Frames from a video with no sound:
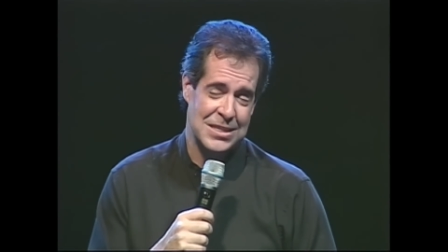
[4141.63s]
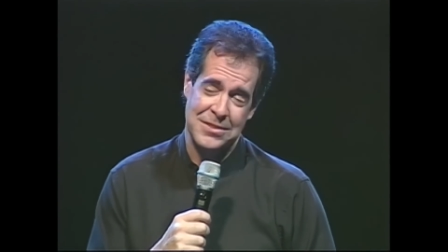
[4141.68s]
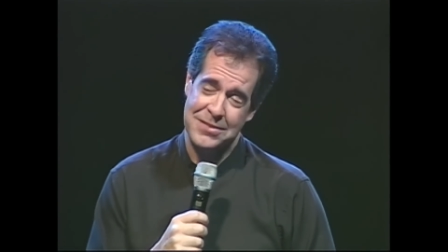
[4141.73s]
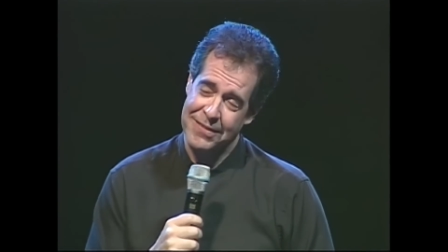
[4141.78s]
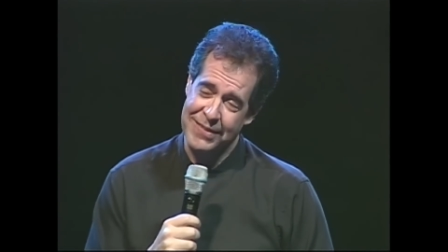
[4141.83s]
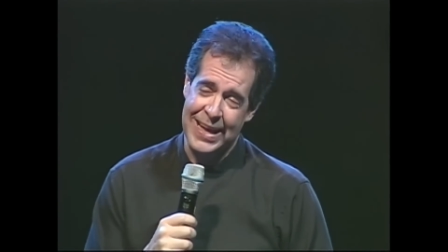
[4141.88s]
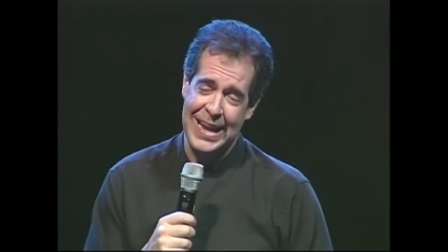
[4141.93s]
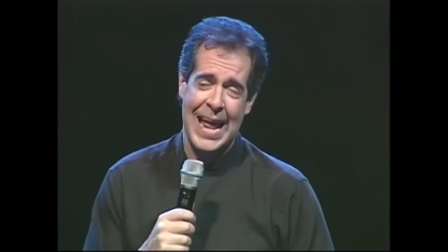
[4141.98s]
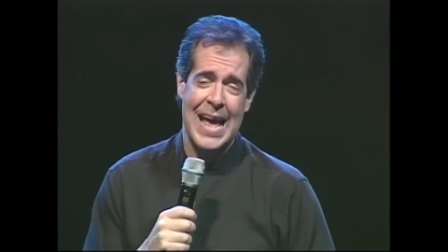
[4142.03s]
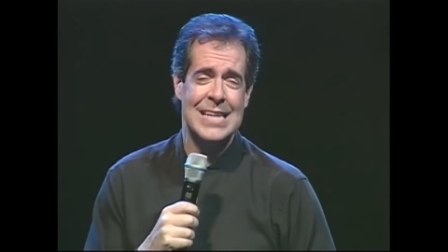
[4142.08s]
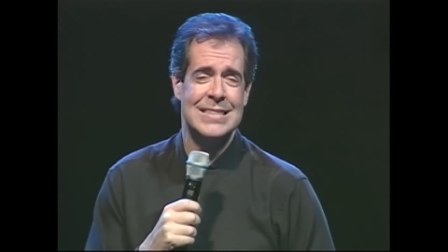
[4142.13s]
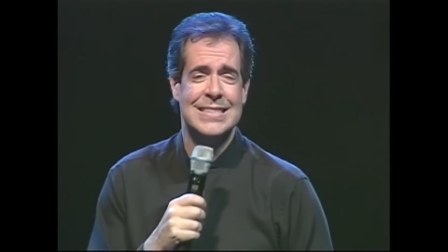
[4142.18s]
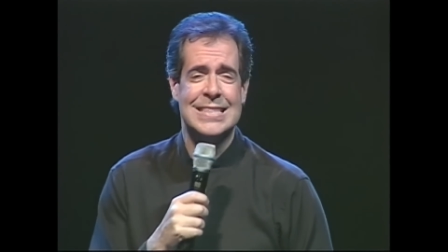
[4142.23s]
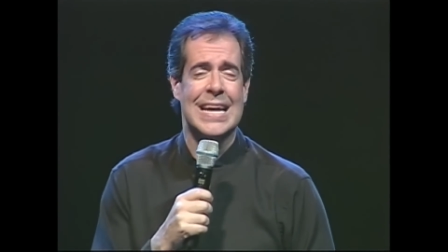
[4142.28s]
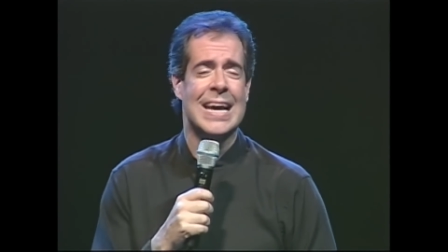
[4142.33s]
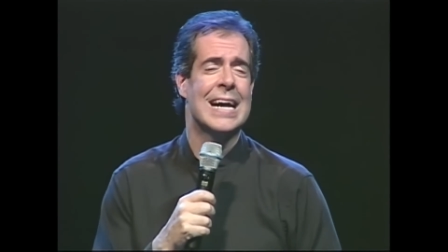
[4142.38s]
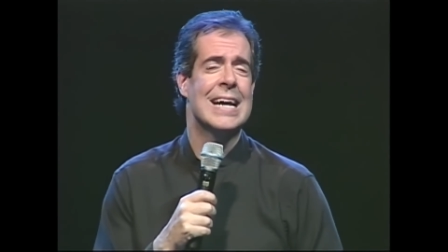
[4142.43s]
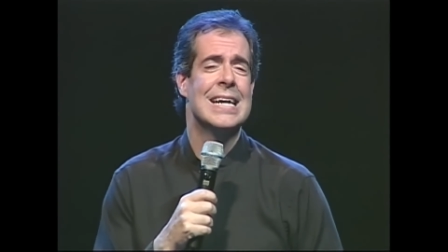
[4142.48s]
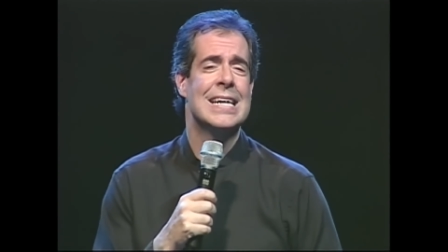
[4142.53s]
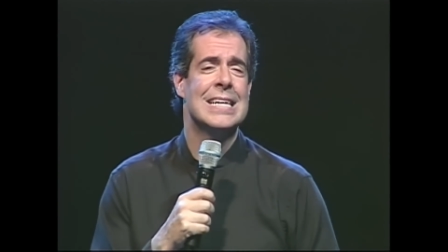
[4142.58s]
So I gotta ask
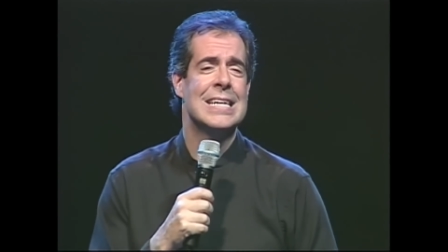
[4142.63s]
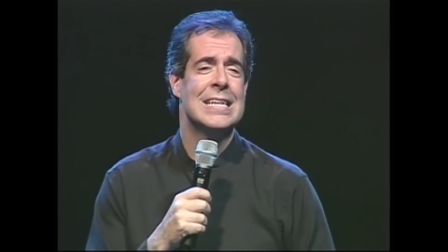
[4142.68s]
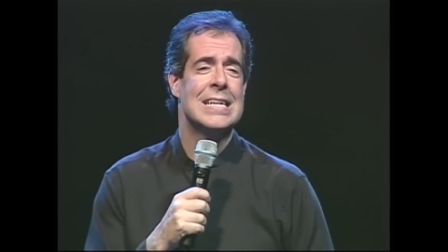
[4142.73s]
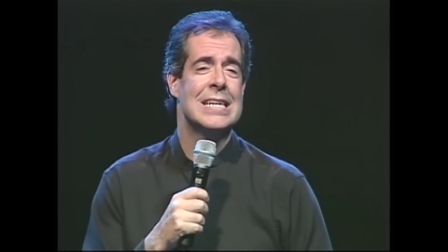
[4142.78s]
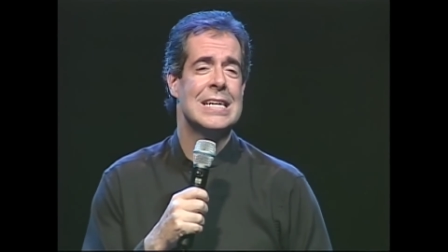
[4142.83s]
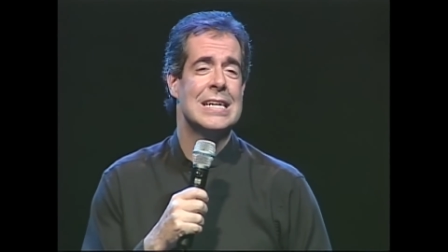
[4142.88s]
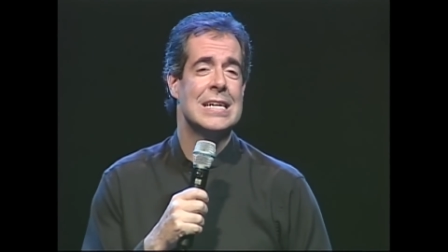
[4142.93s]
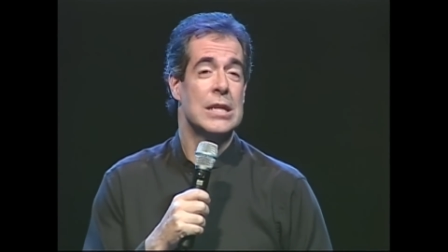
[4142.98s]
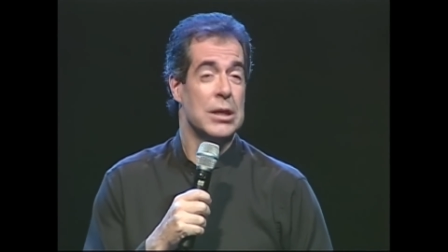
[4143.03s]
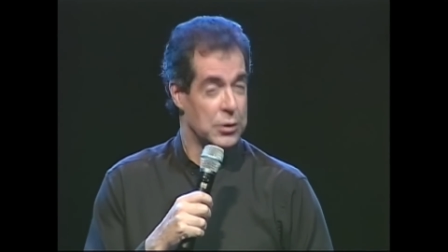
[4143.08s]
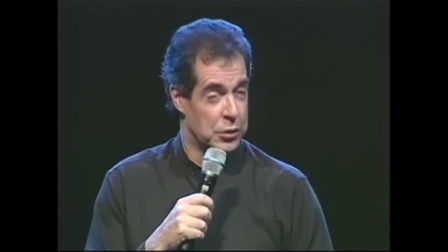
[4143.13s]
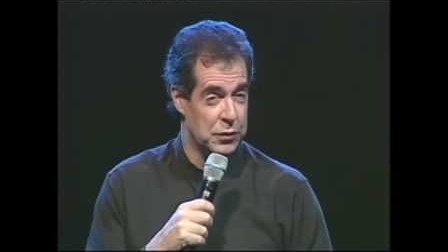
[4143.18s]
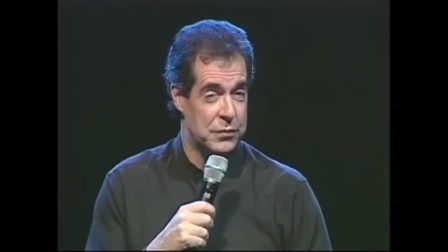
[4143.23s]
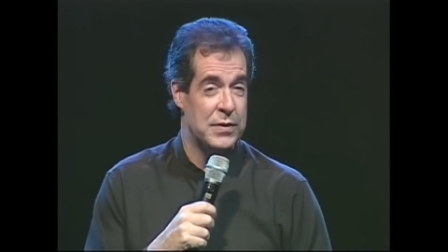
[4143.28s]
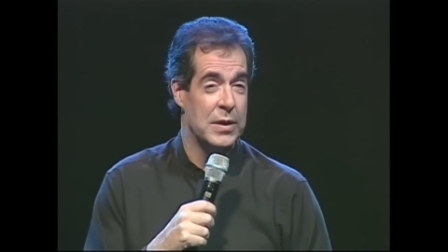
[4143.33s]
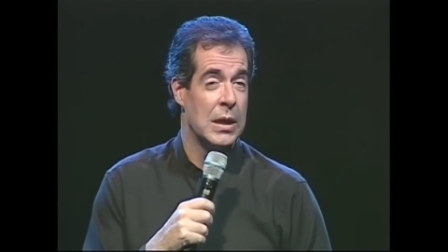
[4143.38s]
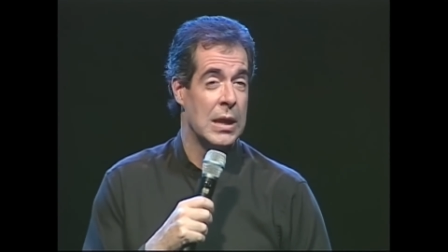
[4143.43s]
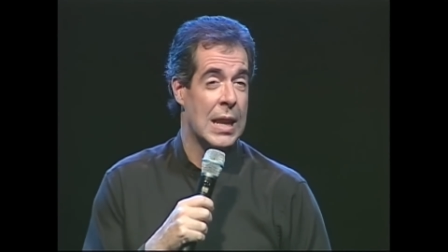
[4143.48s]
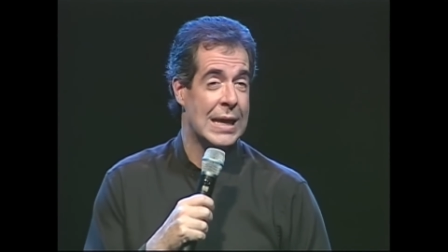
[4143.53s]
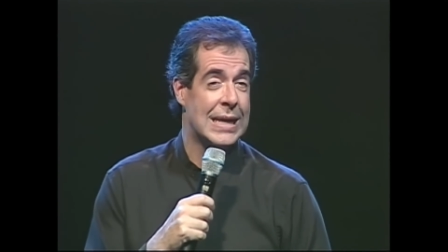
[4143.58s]
you, do you
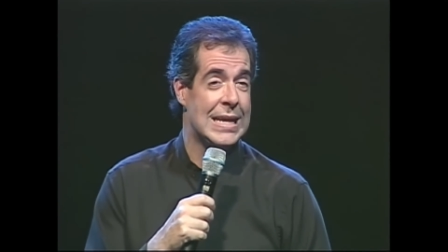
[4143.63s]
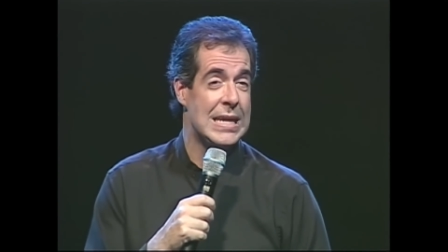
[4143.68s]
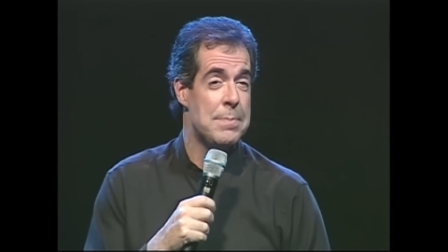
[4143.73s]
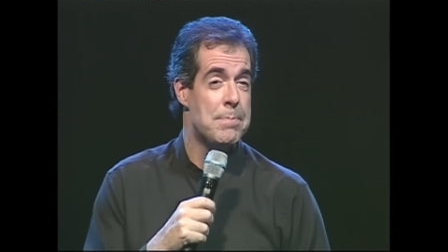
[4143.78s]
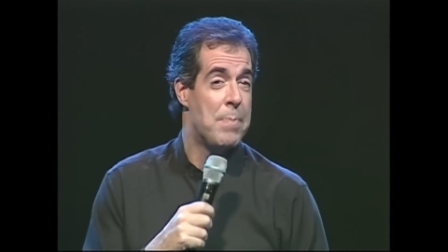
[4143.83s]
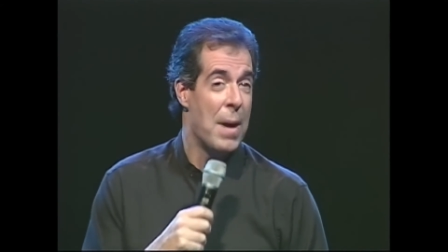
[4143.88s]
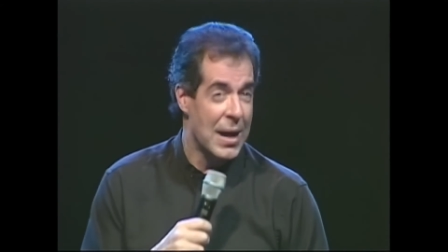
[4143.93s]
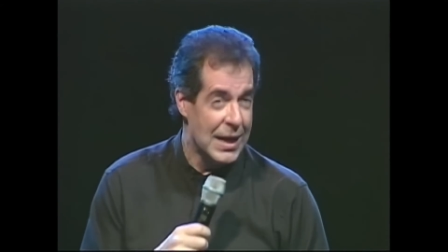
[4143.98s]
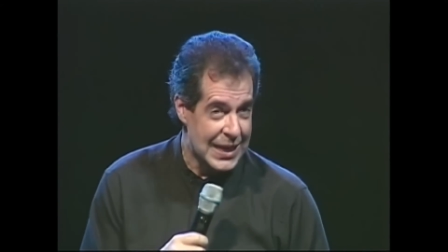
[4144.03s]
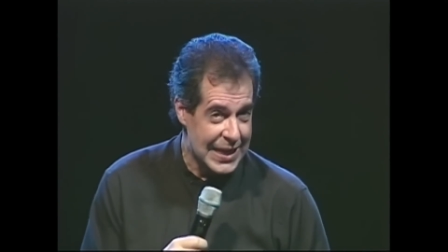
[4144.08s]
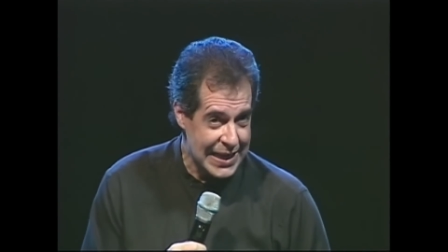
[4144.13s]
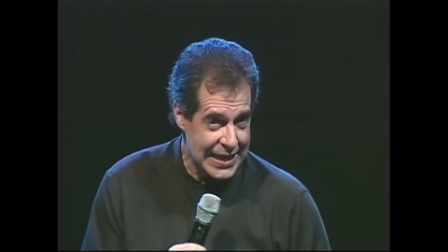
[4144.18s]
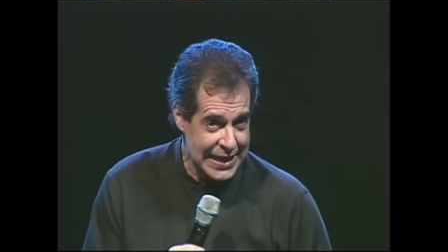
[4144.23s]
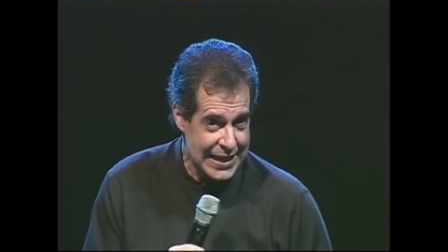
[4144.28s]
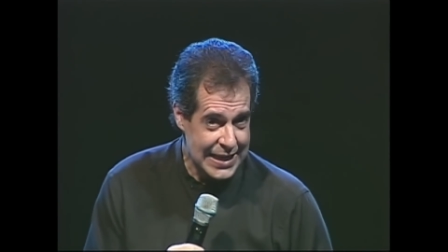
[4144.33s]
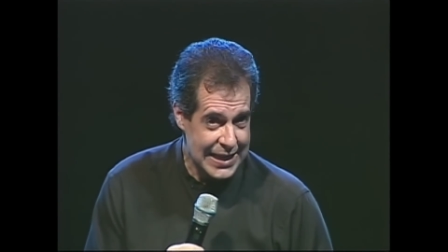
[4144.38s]
feel lucky, punk?